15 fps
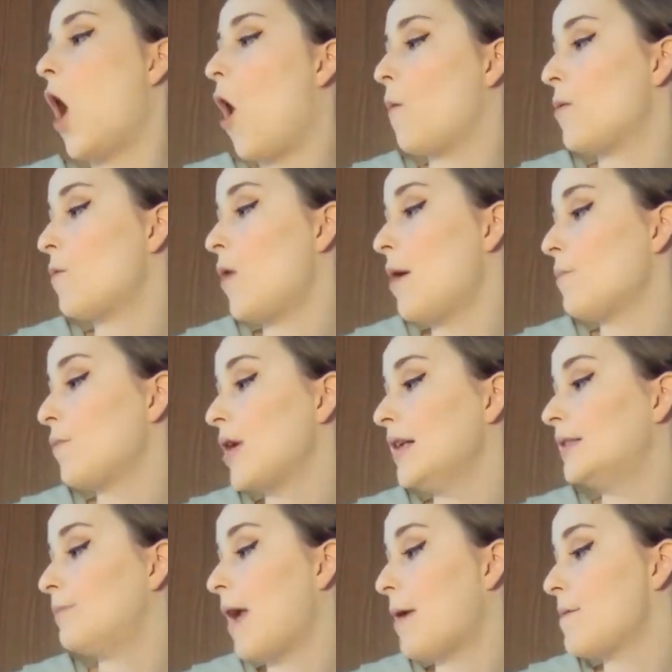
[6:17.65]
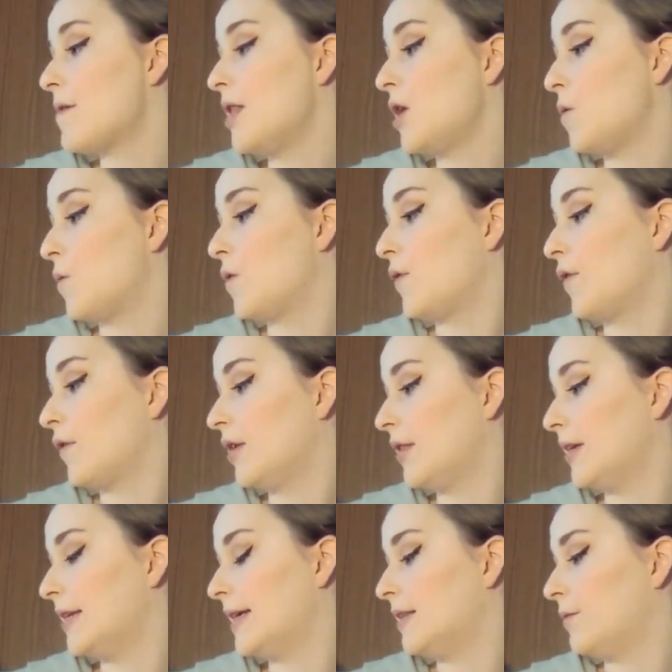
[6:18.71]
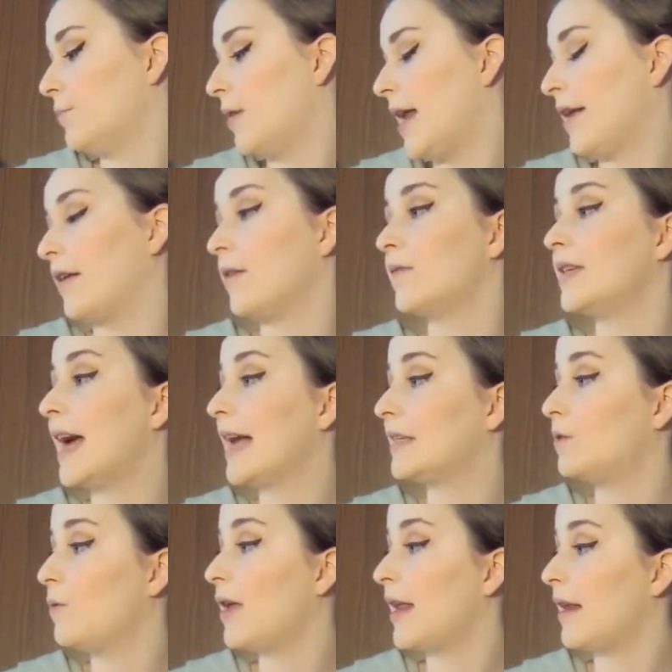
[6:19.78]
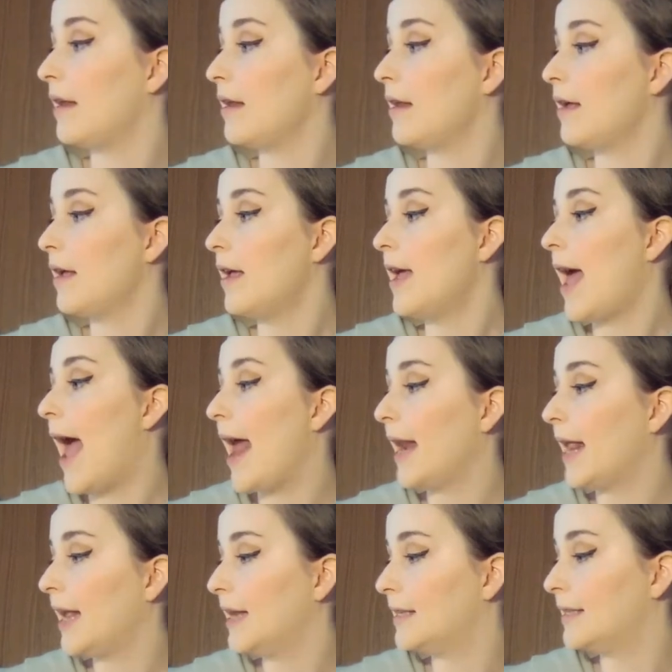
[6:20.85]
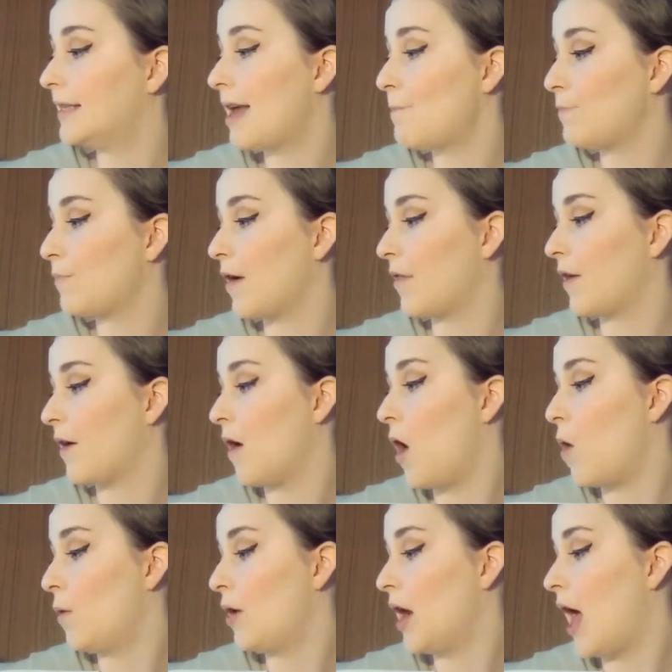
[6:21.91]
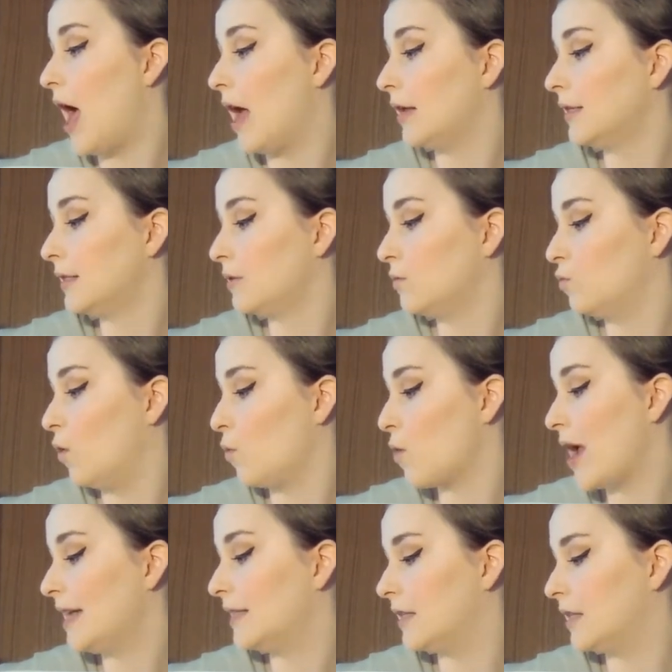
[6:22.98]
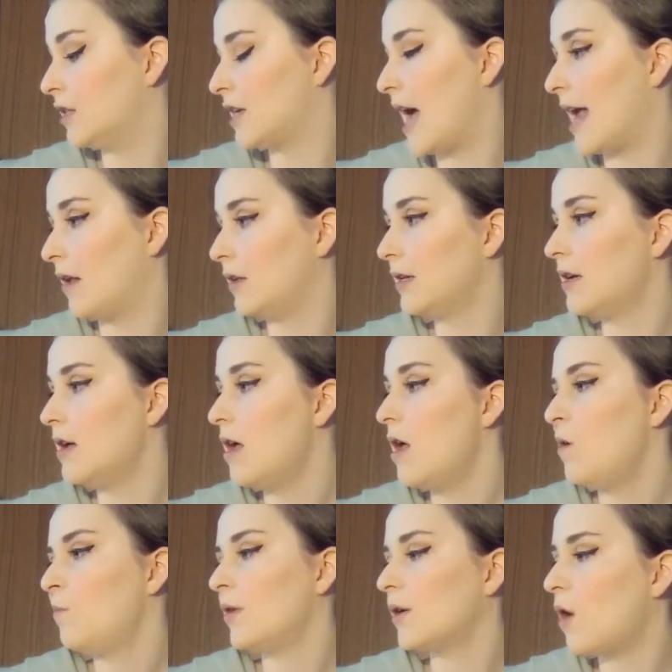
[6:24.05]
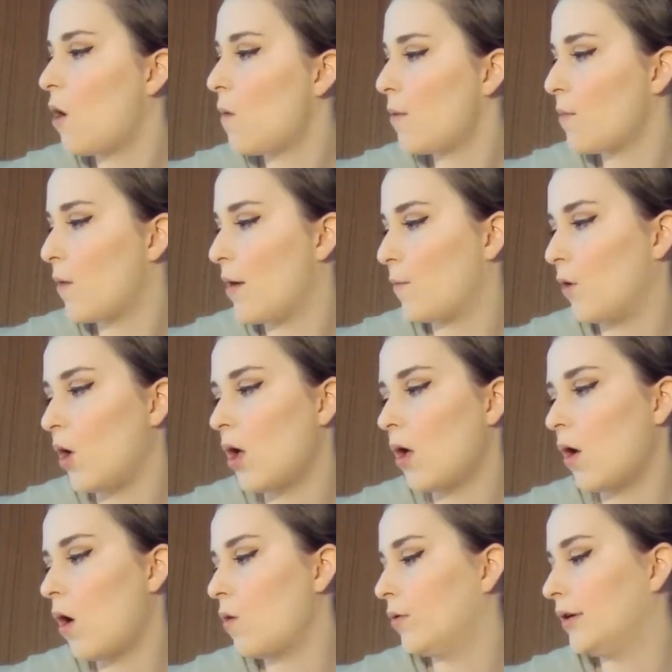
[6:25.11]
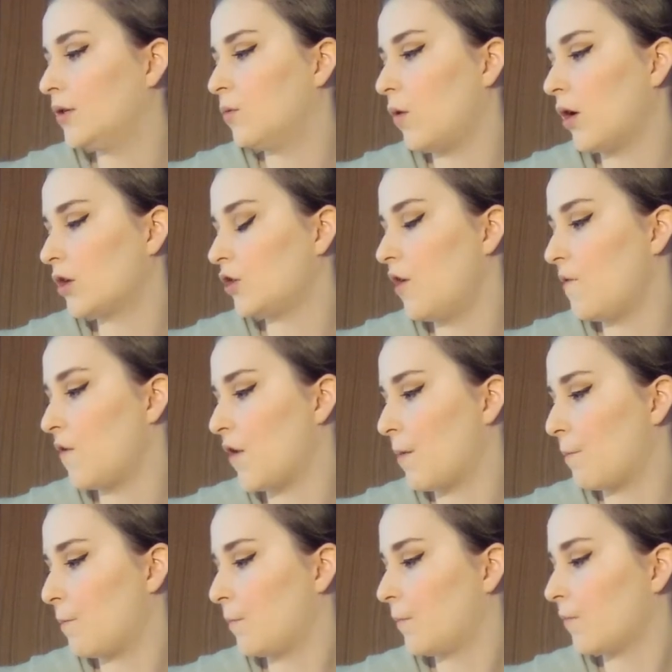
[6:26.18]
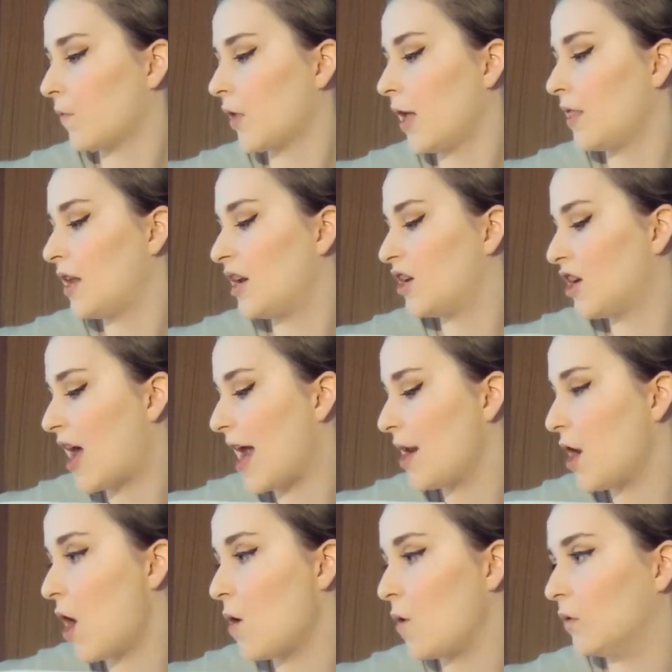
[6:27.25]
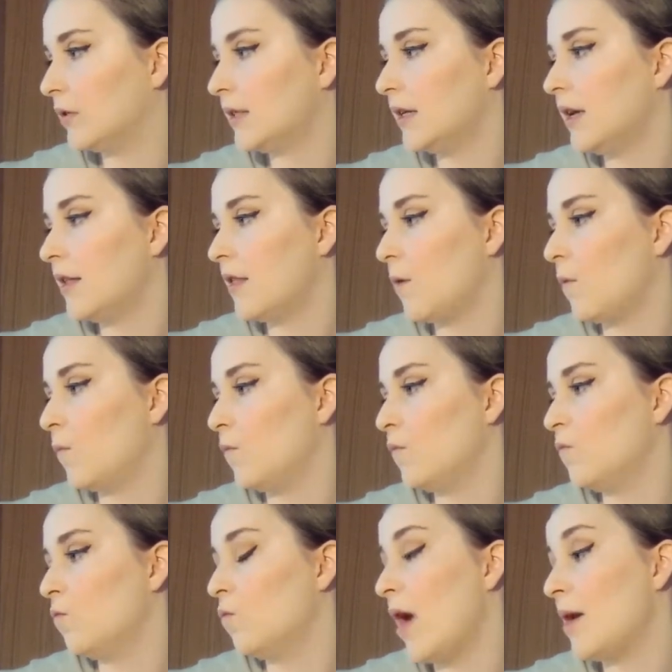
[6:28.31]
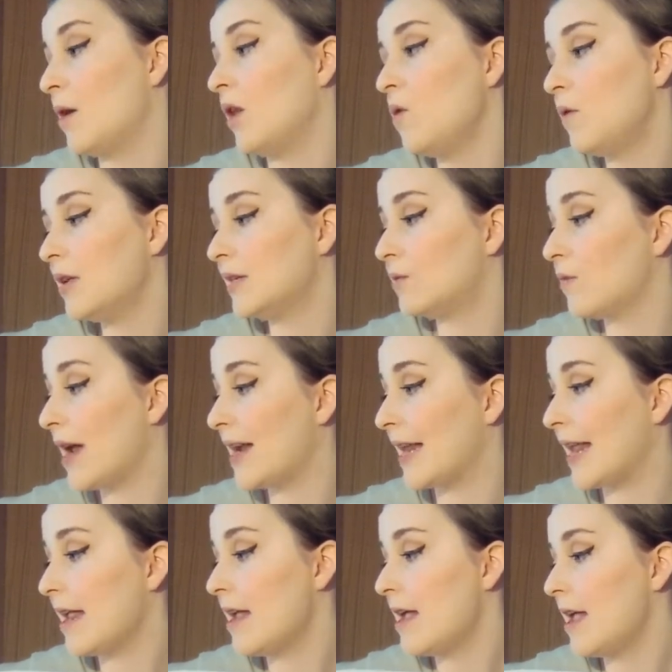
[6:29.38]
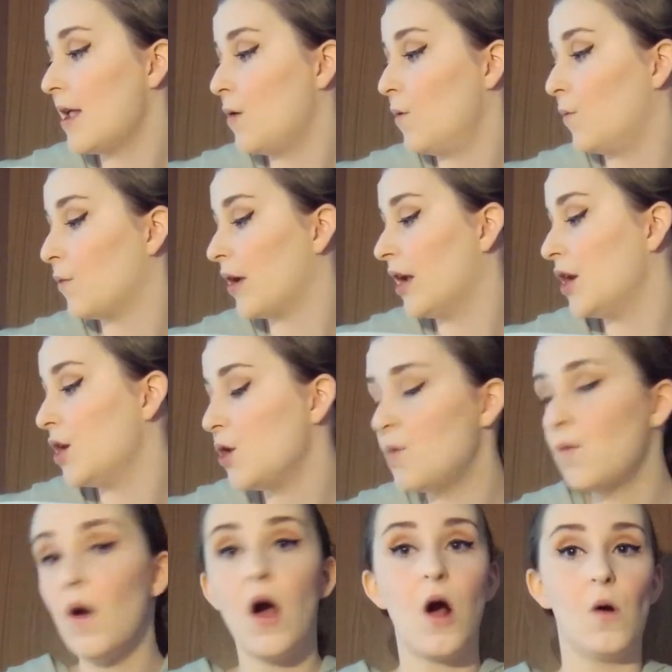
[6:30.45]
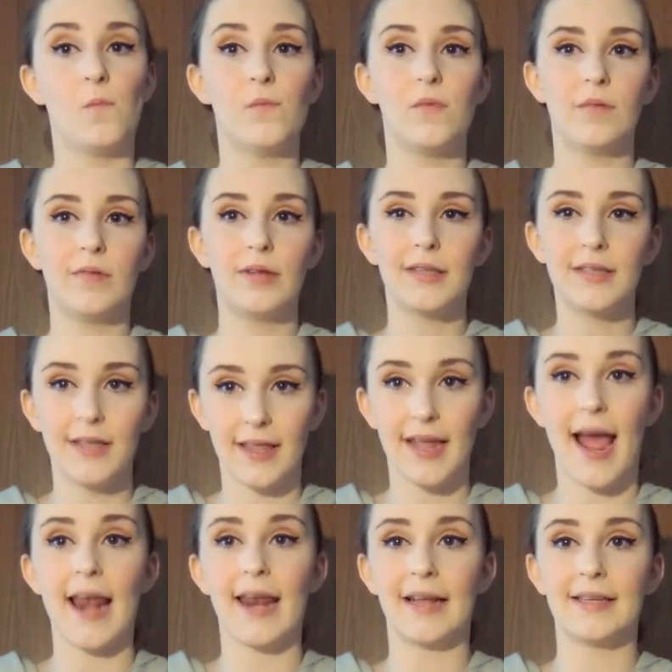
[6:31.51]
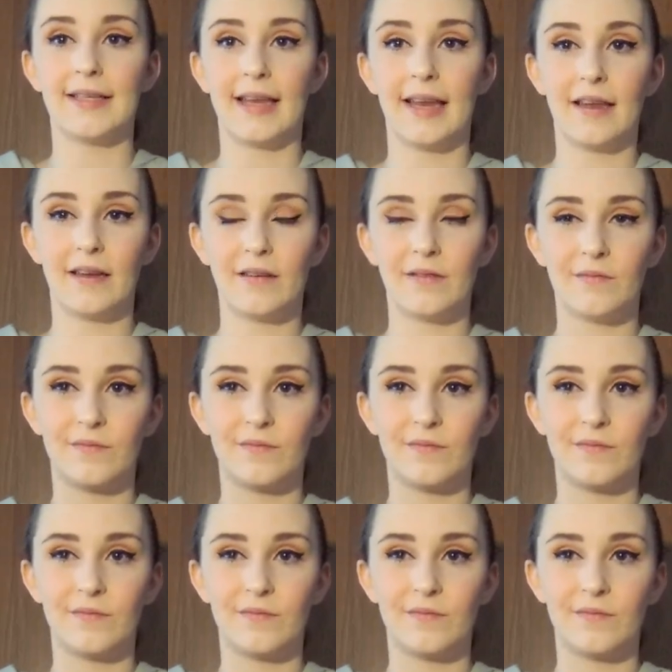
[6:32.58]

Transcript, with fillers: Obi-Wan brings baby Luke to the desert planet of Tatooine. Anakin's stepbrother, Owen Lars, will raise the child, but Obi-Wan will always watch over him. The Jedi knows that when Luke is ready, he'll bring a new hope to the galaxy.